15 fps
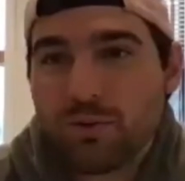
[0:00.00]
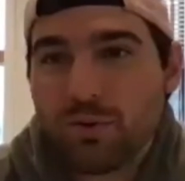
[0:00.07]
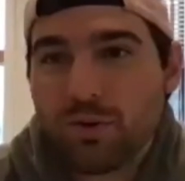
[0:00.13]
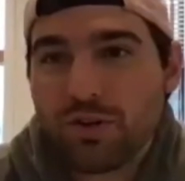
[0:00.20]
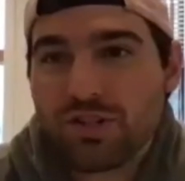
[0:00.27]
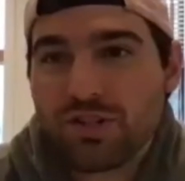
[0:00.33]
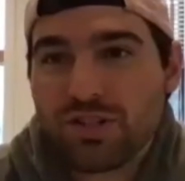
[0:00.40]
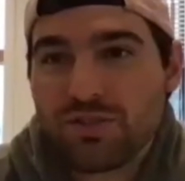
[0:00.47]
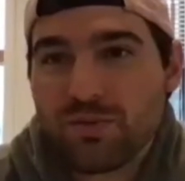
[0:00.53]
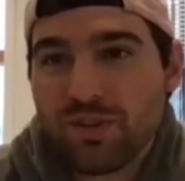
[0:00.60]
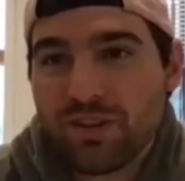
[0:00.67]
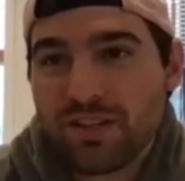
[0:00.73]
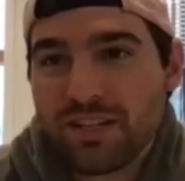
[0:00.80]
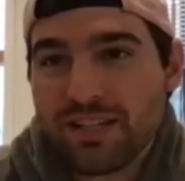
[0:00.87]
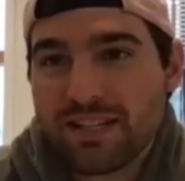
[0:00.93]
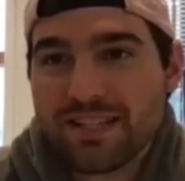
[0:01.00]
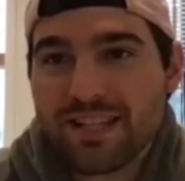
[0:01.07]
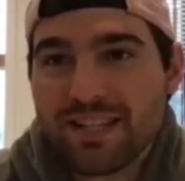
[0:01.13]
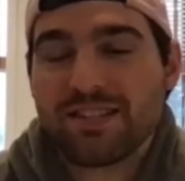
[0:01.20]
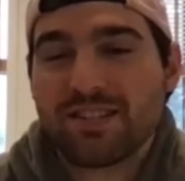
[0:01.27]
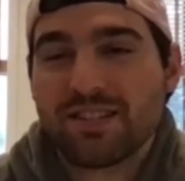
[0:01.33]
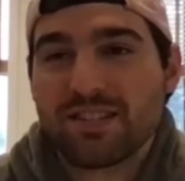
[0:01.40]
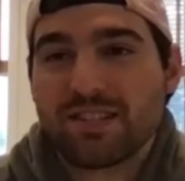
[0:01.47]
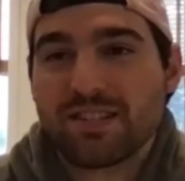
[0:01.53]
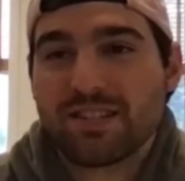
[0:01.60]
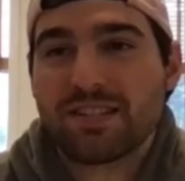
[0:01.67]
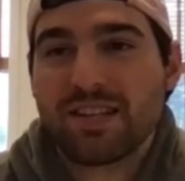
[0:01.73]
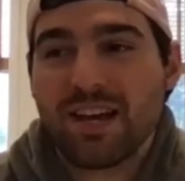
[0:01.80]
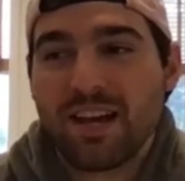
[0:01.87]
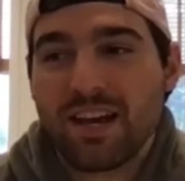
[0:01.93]
origins within
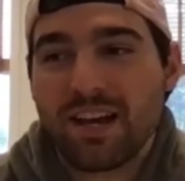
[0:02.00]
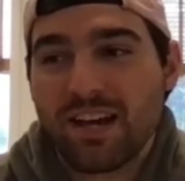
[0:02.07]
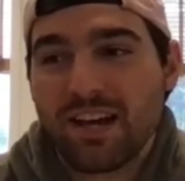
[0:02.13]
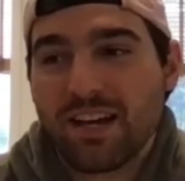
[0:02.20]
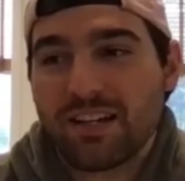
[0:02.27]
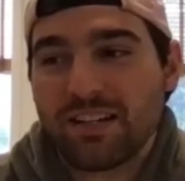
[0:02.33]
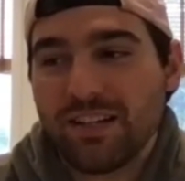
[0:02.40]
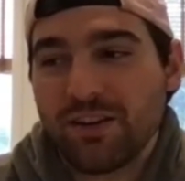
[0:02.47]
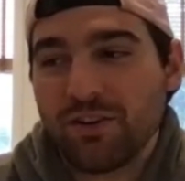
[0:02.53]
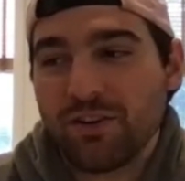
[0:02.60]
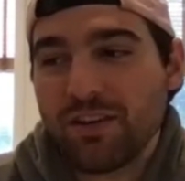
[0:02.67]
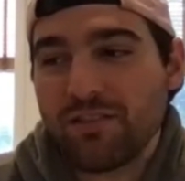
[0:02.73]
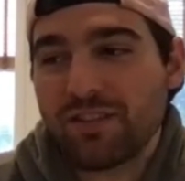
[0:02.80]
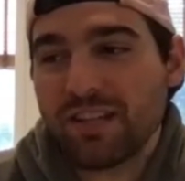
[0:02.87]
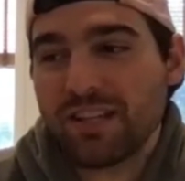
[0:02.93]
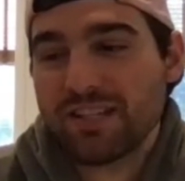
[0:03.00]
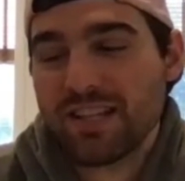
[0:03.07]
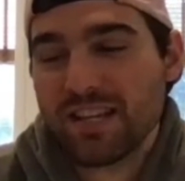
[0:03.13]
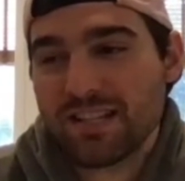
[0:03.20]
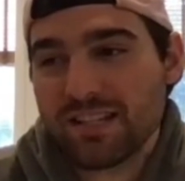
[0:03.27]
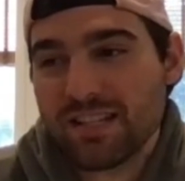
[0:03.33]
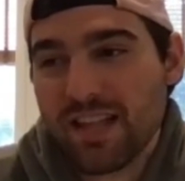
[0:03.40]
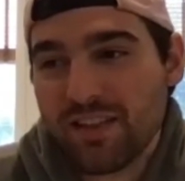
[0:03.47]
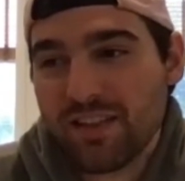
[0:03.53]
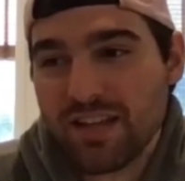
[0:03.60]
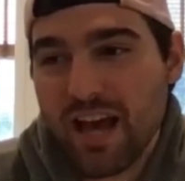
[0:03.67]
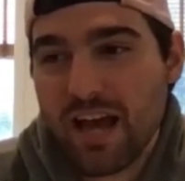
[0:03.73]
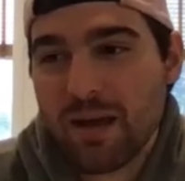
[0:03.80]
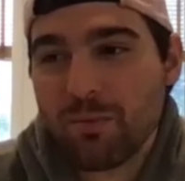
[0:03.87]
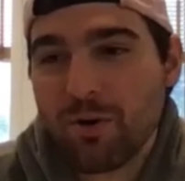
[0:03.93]
Consensus, given Consensus at the
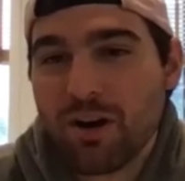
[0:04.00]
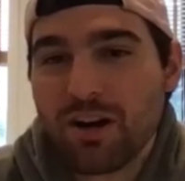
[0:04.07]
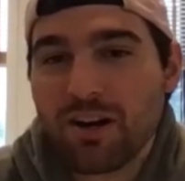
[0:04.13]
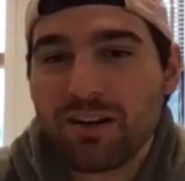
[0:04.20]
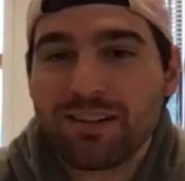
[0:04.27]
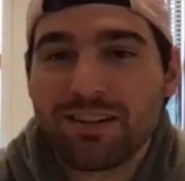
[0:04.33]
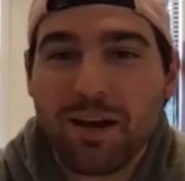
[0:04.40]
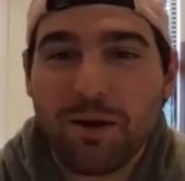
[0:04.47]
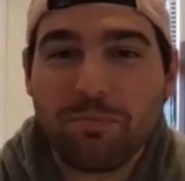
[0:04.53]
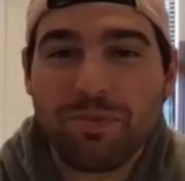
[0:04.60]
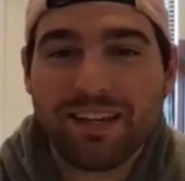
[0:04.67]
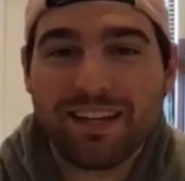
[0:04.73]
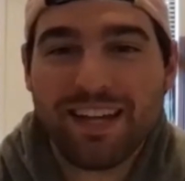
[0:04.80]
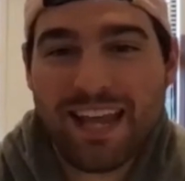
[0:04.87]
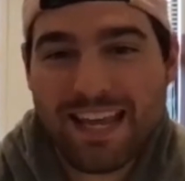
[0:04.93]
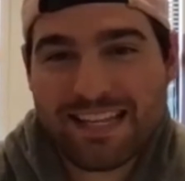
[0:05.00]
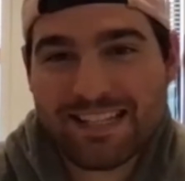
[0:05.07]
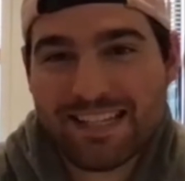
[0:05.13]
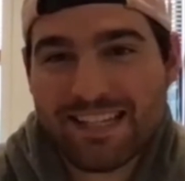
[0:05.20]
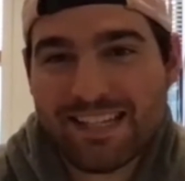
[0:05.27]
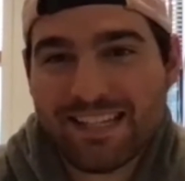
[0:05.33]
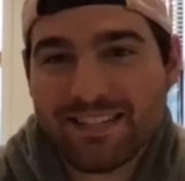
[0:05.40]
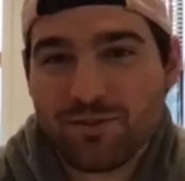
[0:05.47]
time, are a bit hazy.